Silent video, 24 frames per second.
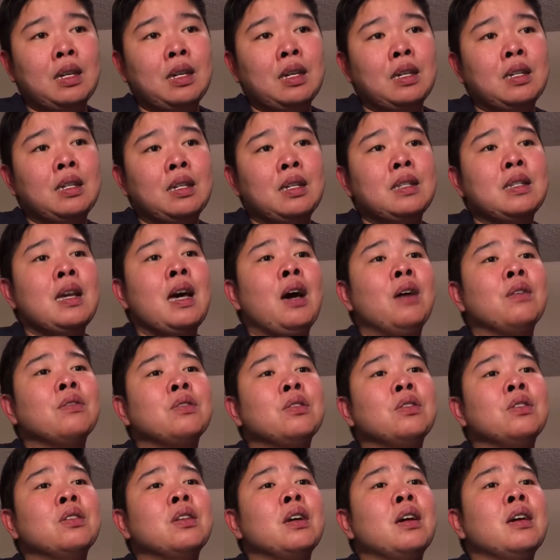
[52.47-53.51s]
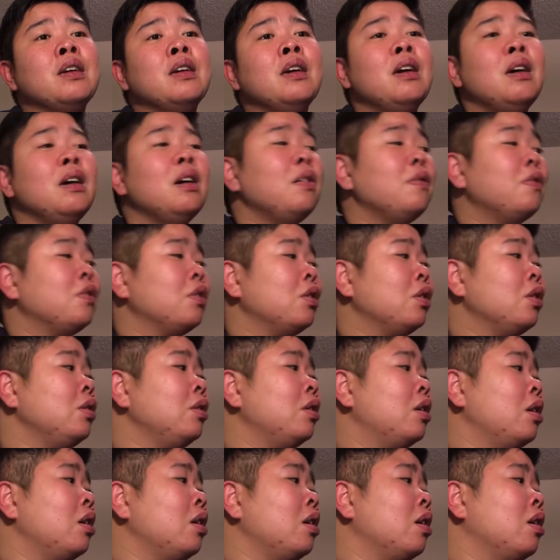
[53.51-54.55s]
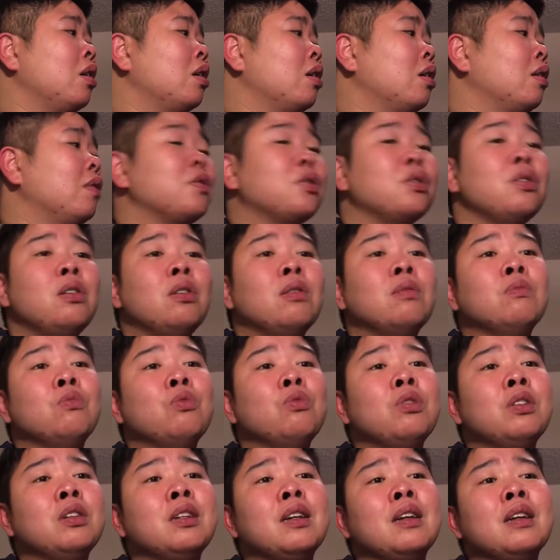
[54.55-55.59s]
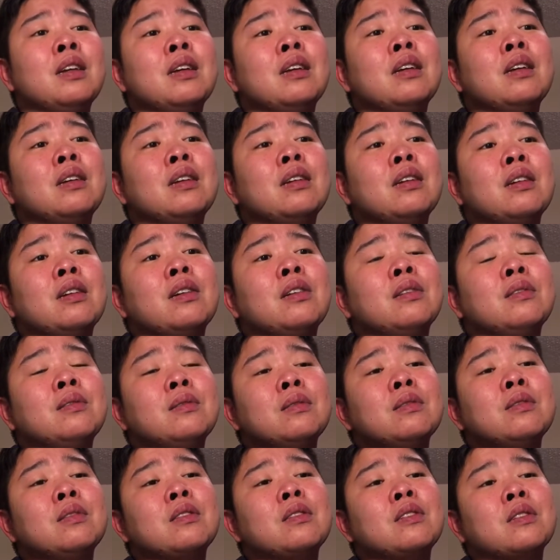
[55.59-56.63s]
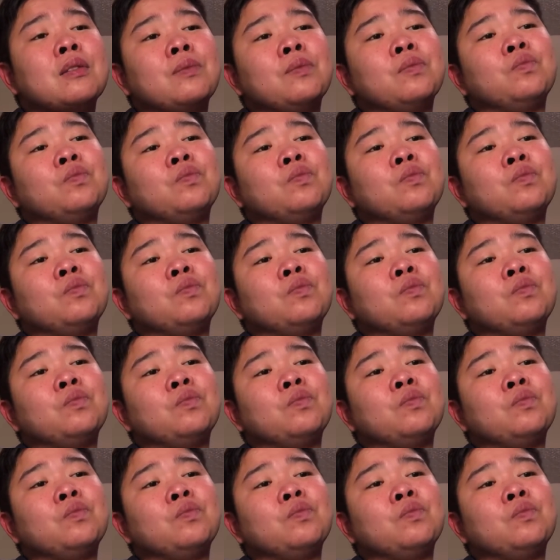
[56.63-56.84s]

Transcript: cause how could I ever love someone else?